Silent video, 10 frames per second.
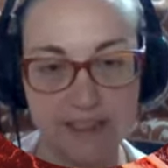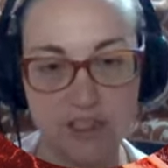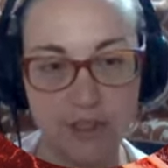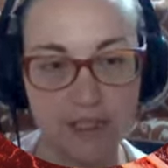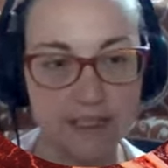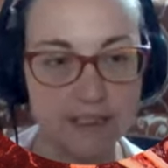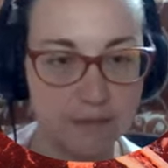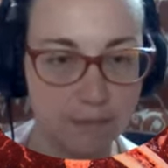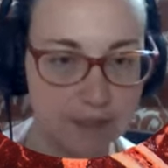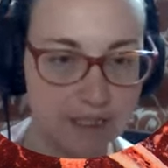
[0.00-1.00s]
So I like to
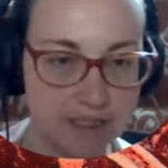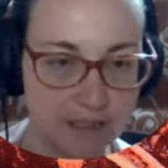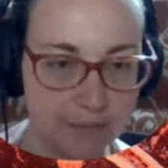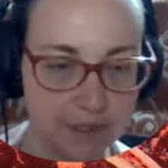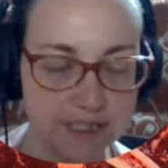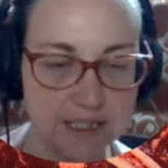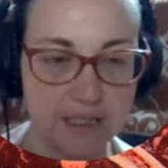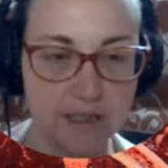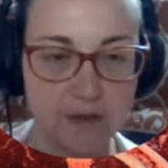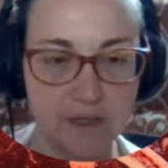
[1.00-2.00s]
mix the
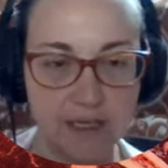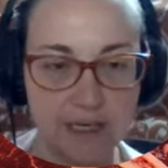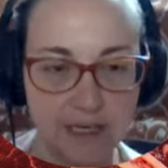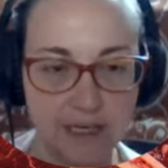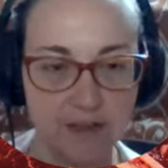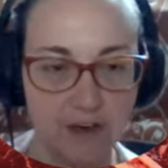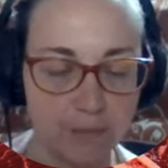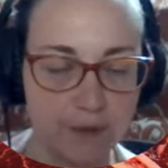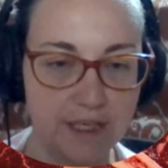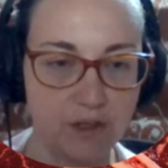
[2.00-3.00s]
brisket and the
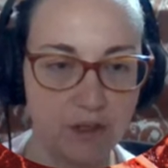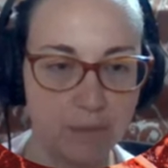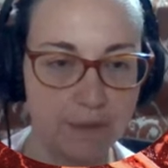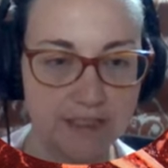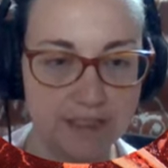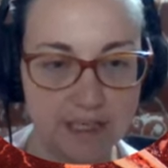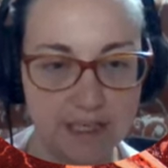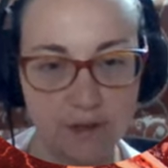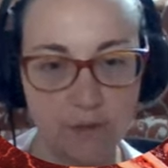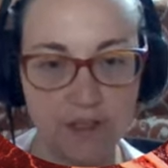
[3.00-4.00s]
armpit or mix the
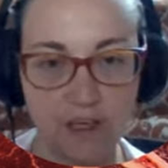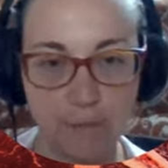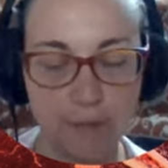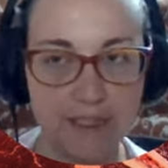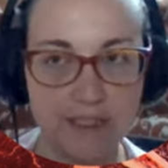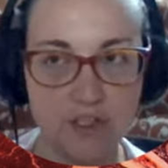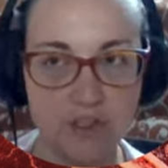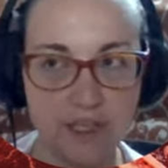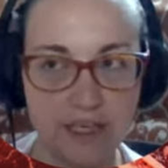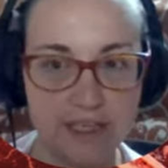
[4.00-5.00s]
neck with the armpit
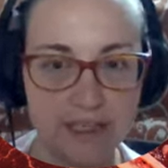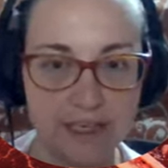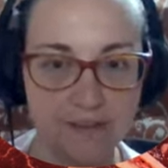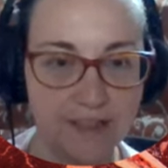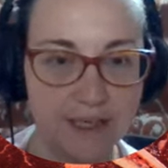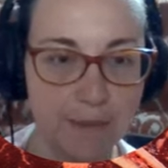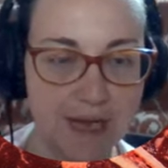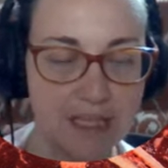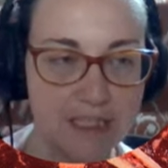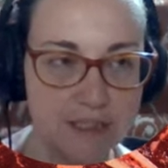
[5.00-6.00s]
so that I can have like a
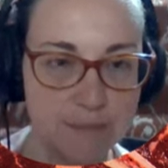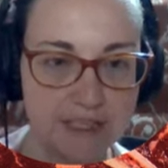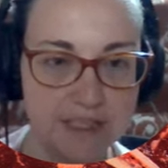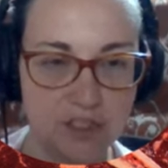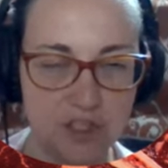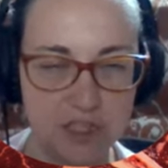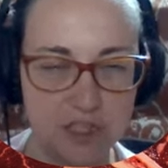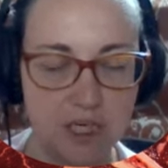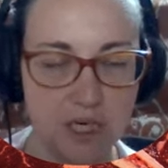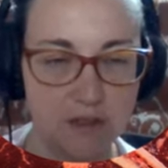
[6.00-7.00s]
balance because
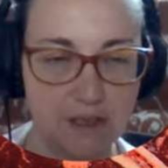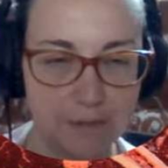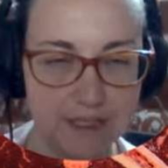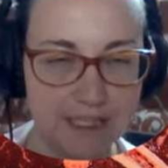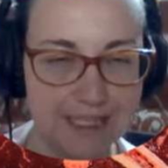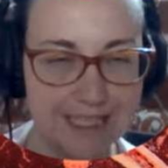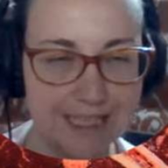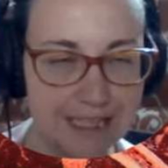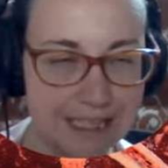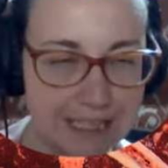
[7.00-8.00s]
just ground brisket is a
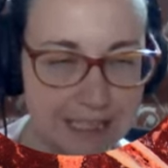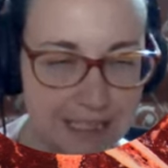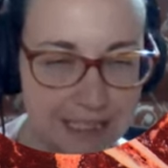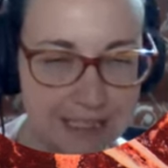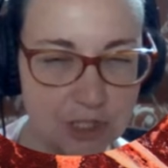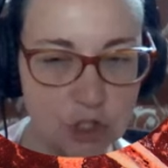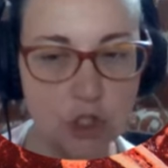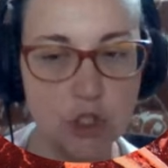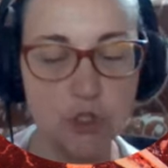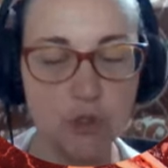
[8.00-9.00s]
little
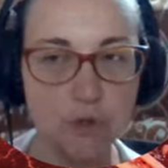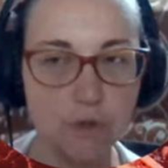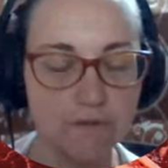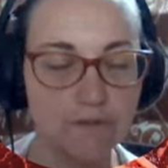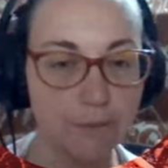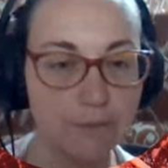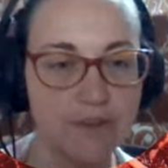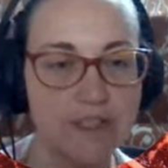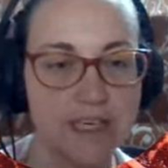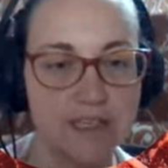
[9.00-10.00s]
too for
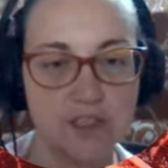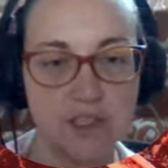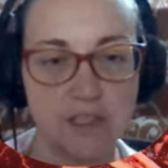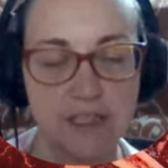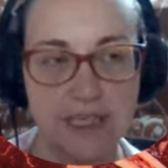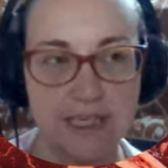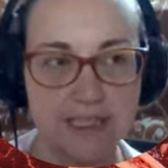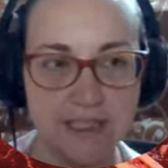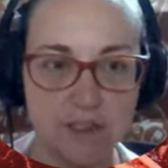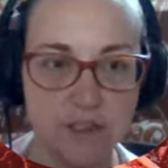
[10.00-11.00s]
the texture it's
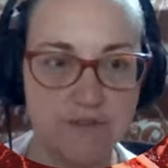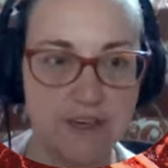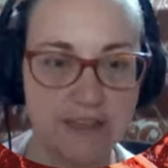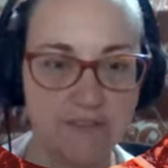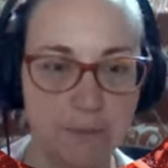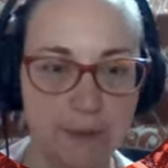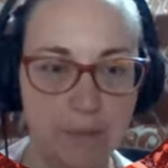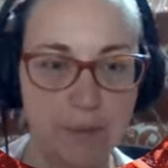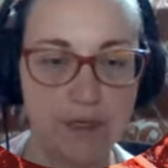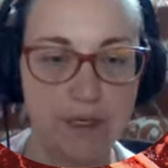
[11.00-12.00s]
a little too fatty for me
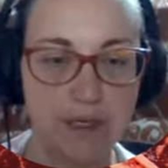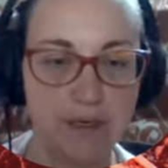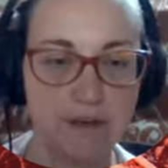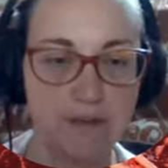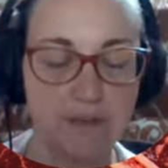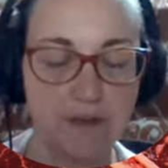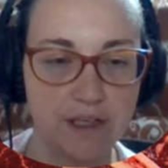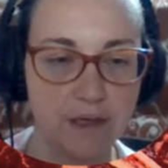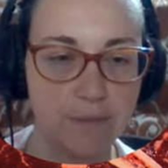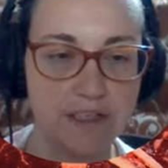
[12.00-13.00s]
but the
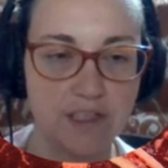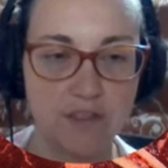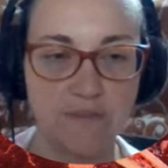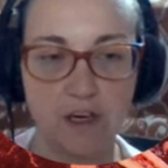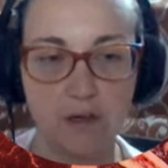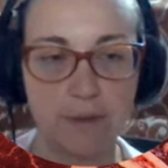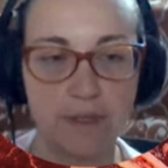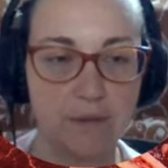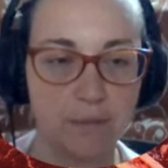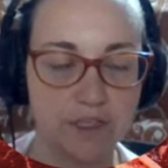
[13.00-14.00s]
combination of the
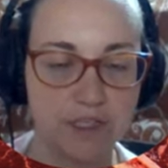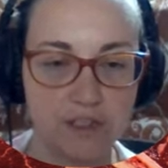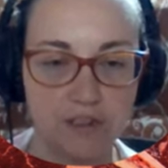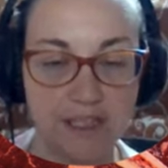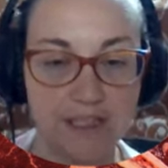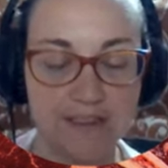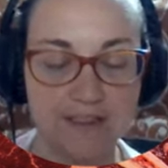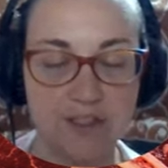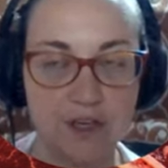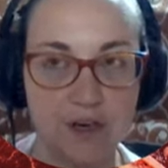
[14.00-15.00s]
armpit and brisket or neck
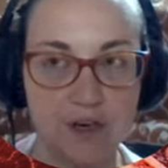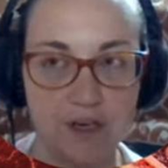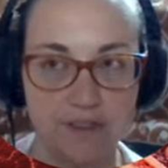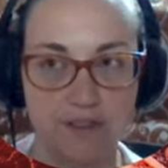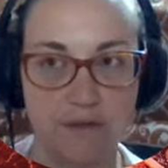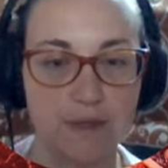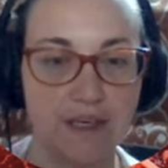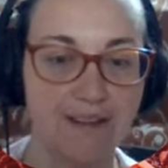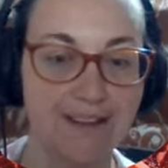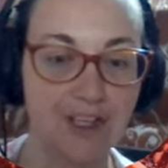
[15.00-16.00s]
is awesome and
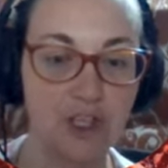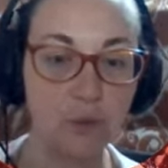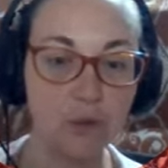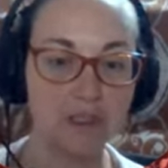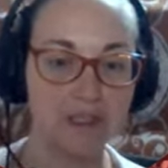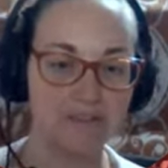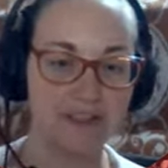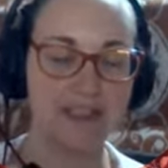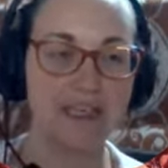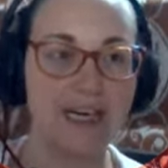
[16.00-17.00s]
I think you will love
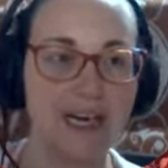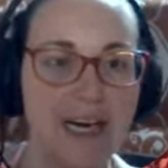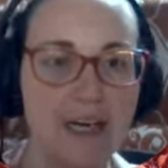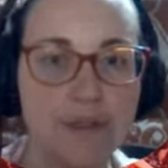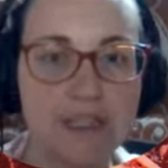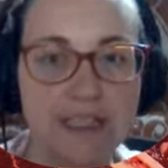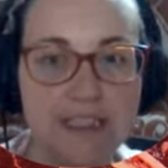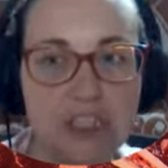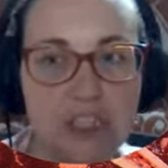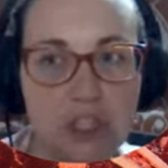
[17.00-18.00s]
it. I would like
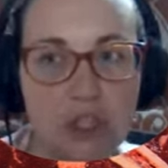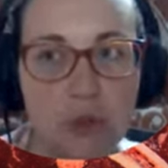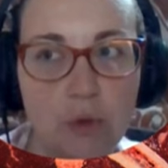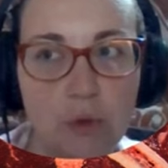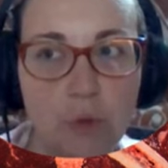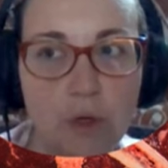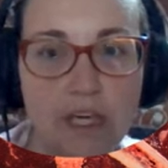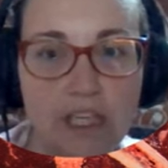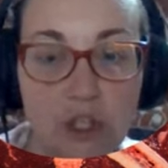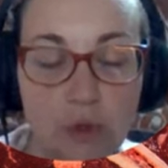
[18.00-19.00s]
to know
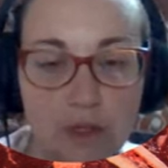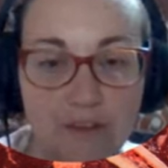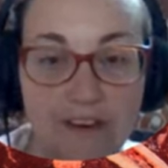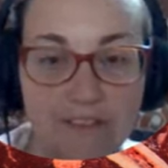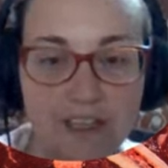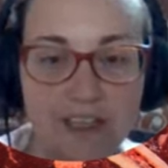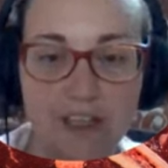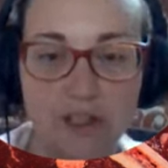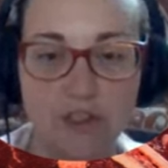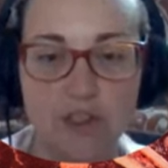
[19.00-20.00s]
what your favorite
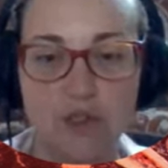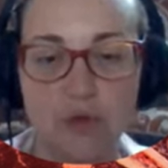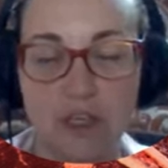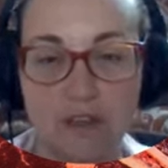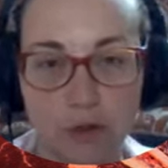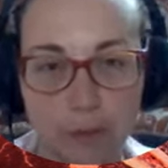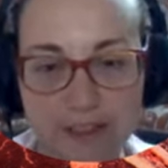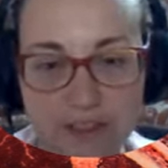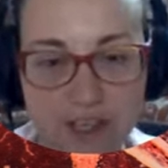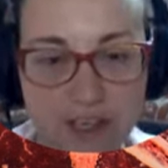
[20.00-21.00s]
go to carnivore
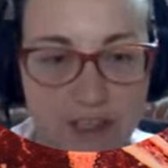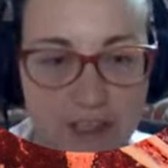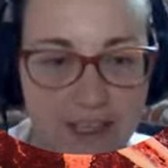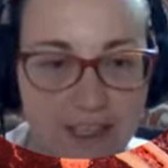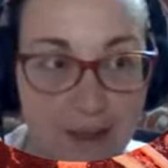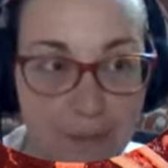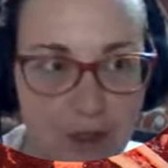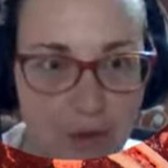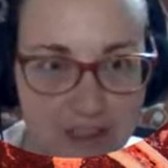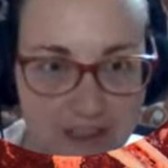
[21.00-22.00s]
meals are. Let me
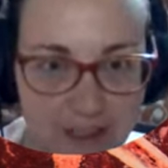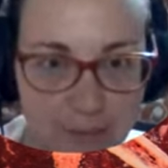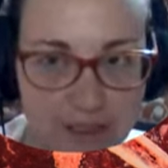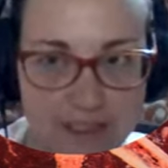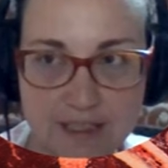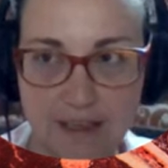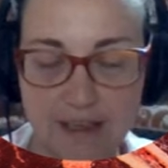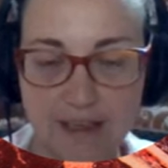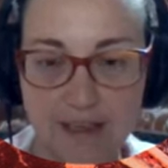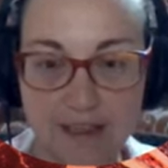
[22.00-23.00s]
know in the comments
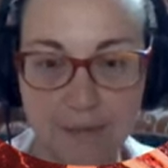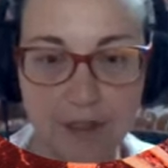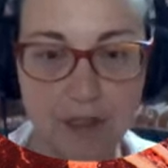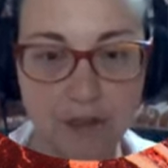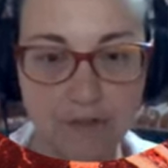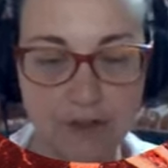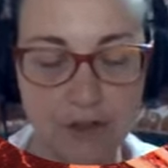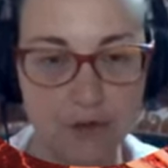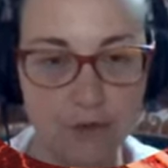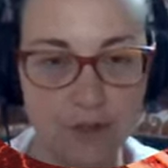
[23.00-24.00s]
uh, and let me know if
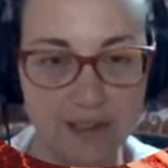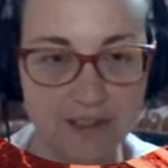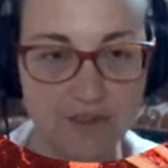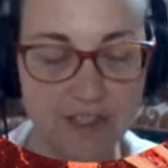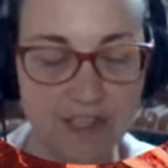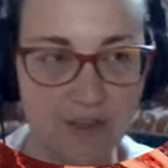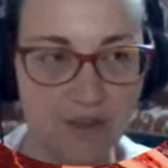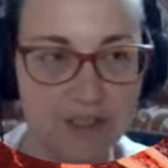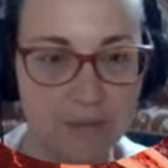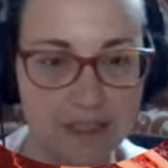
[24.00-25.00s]
you like this
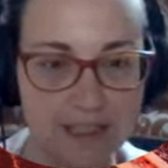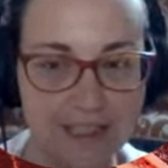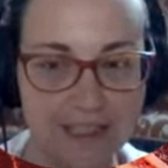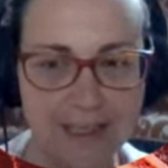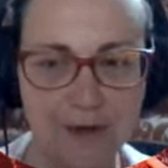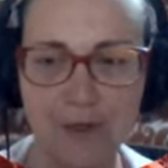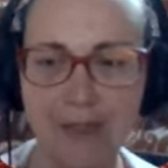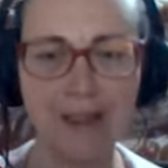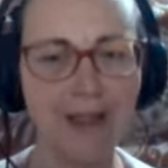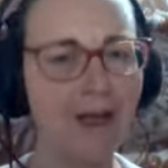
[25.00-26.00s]
video. Give me a like and I would
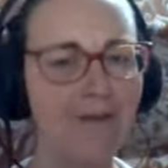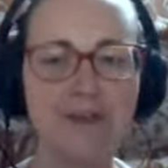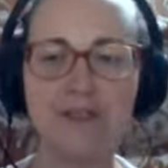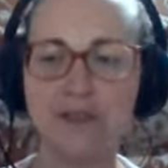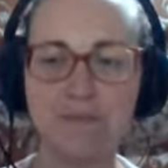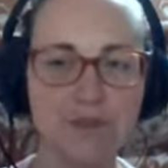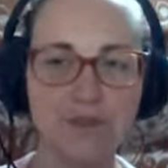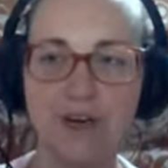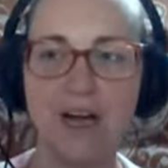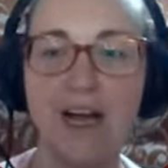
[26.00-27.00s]
love a
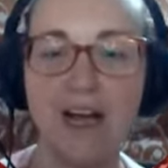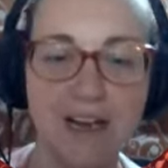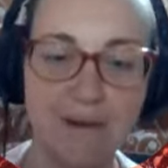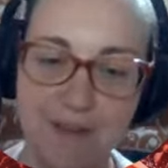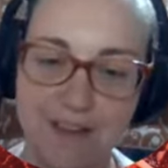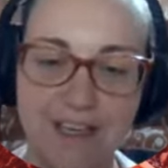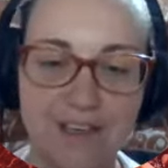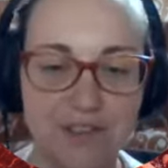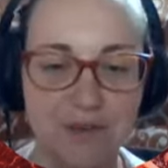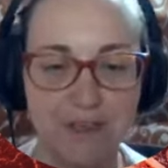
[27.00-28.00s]
subscribe. Thank
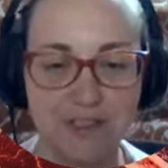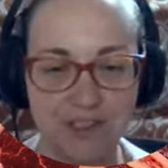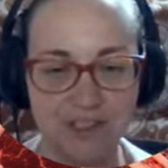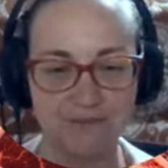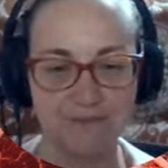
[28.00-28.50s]
you so much.